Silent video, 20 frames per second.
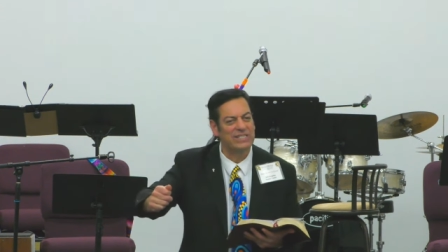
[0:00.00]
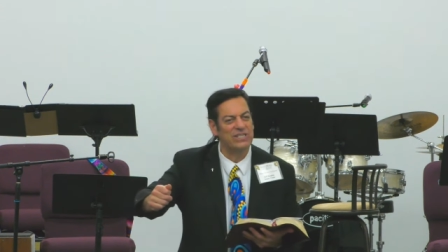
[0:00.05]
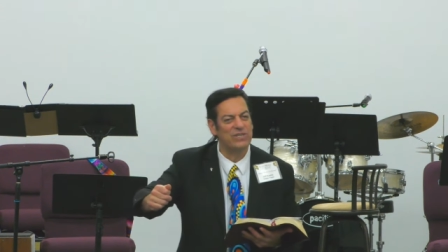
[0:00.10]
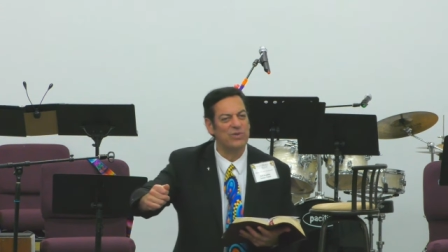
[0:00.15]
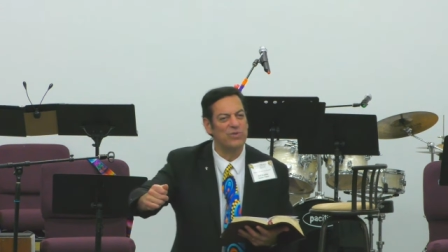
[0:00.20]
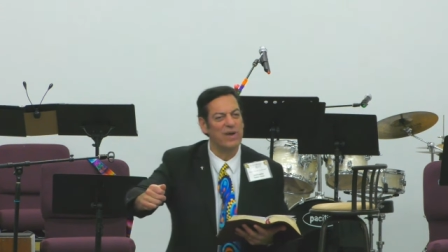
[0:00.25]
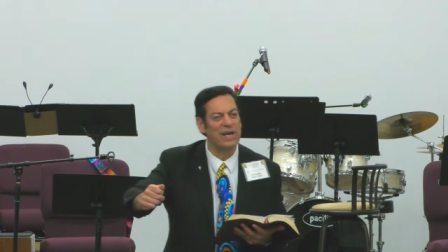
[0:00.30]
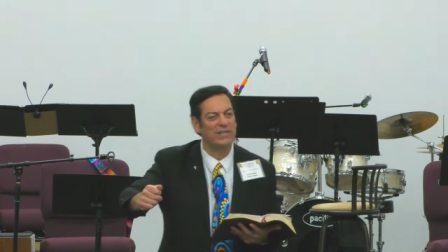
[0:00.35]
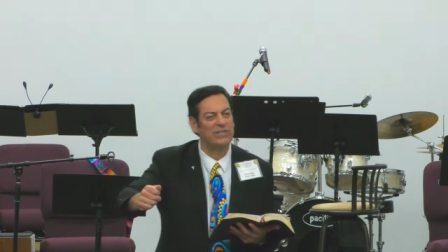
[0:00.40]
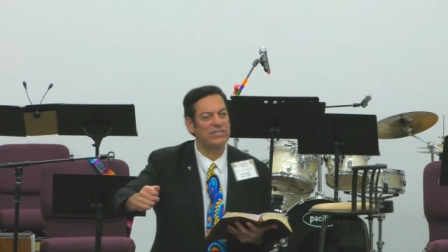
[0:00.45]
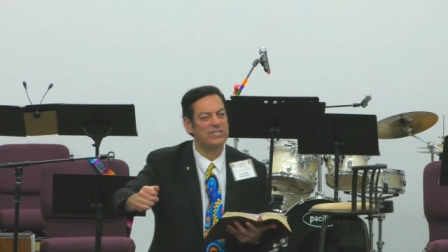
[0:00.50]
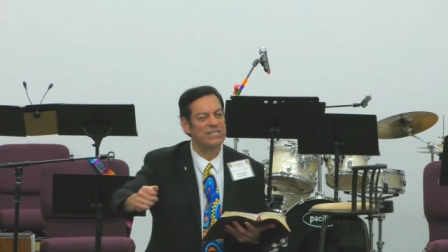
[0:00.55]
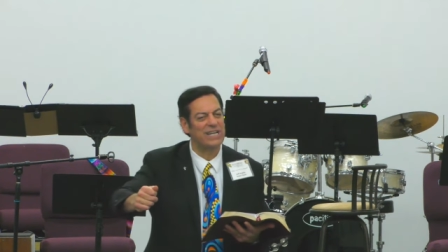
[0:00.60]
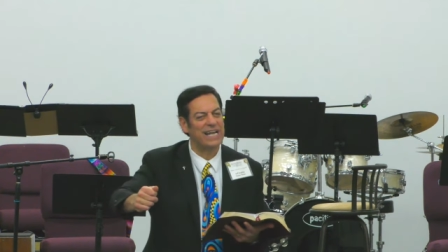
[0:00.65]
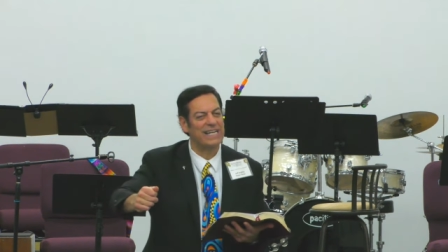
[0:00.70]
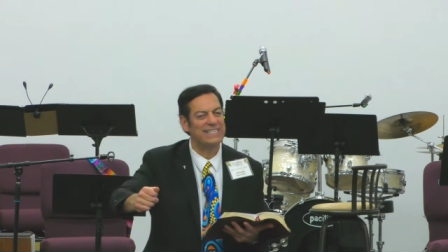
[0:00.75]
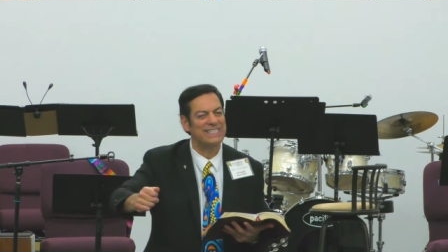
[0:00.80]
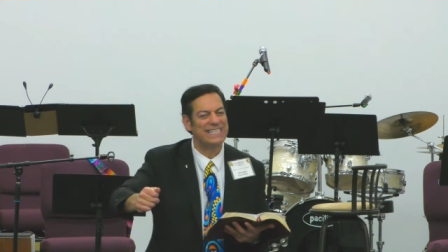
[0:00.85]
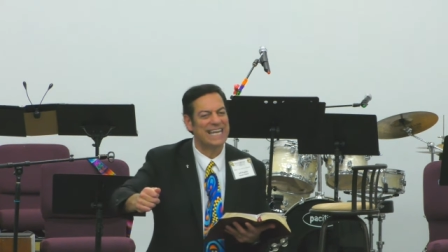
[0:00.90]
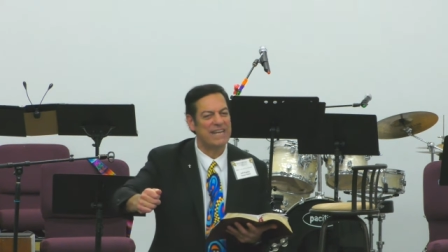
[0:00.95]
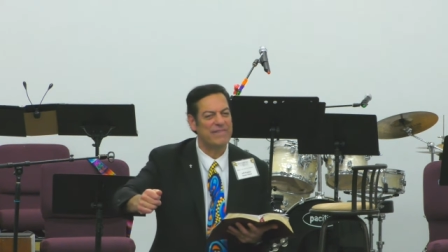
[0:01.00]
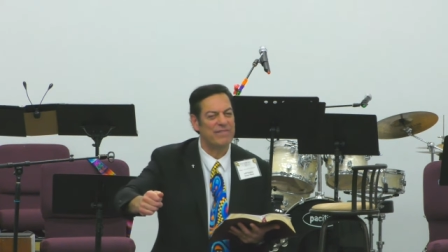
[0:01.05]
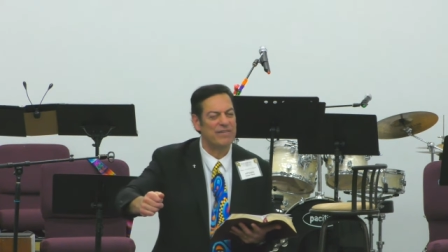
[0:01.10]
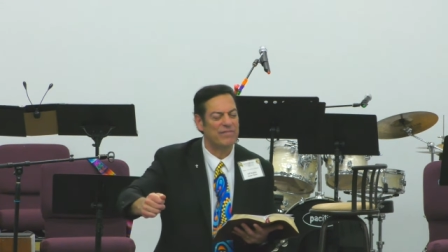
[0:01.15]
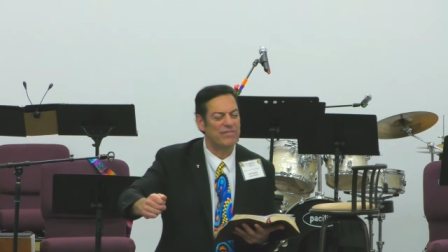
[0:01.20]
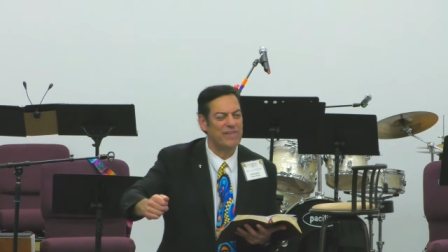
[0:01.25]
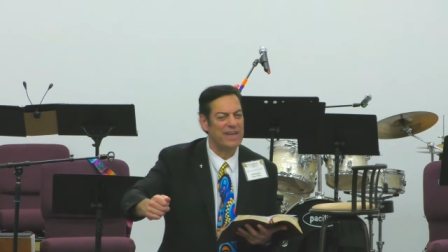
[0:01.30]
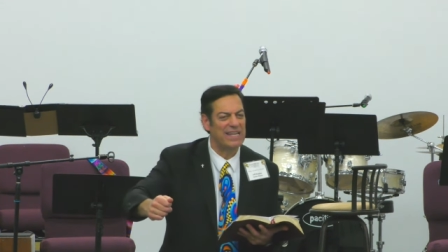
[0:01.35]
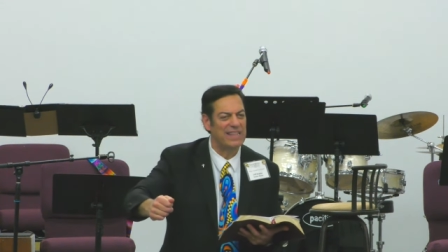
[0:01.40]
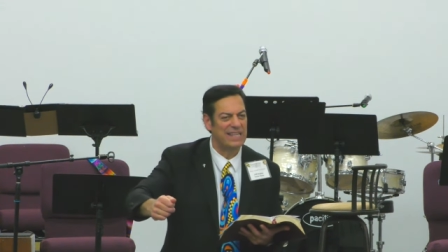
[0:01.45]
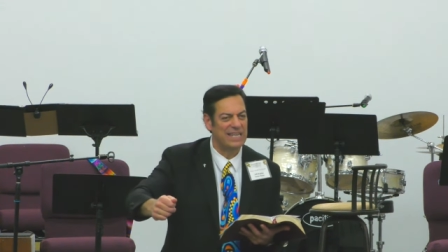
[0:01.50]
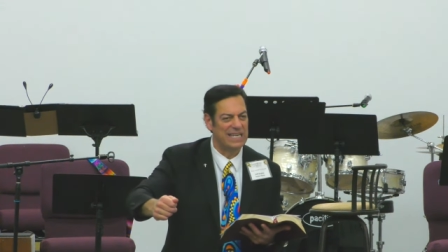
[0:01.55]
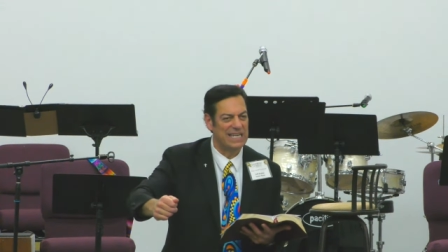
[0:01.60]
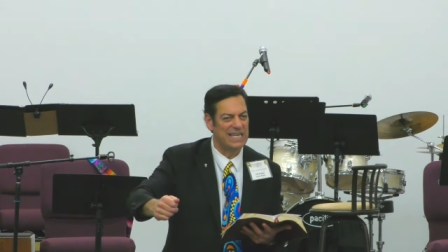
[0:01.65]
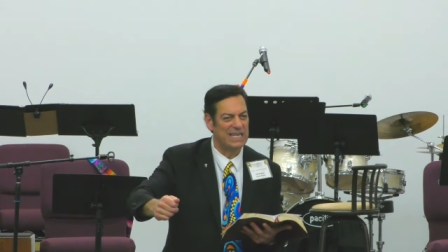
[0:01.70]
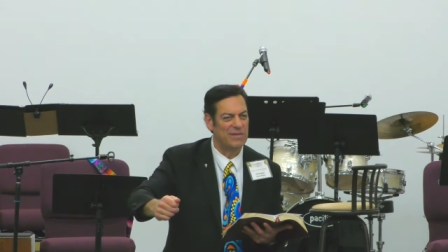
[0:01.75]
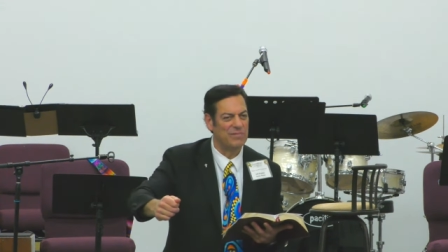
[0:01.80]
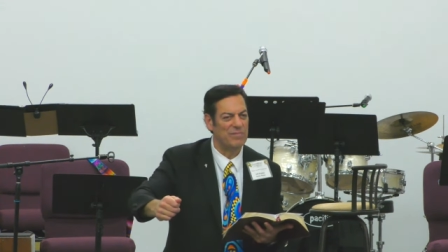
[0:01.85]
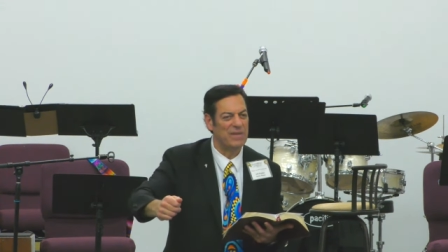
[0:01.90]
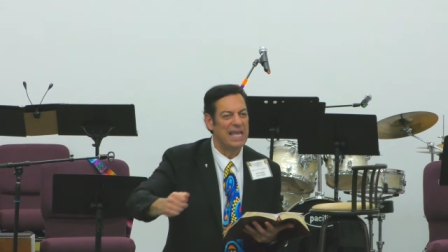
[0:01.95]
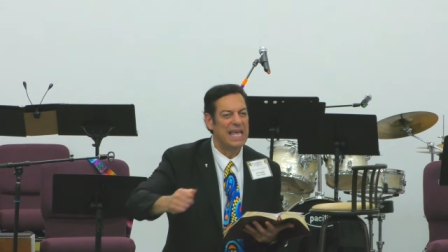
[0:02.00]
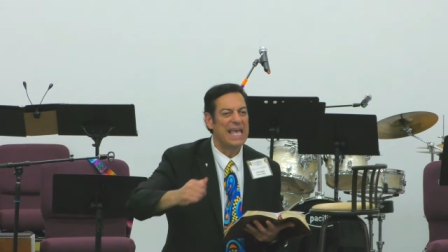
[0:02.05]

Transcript: you exercise saving faith in him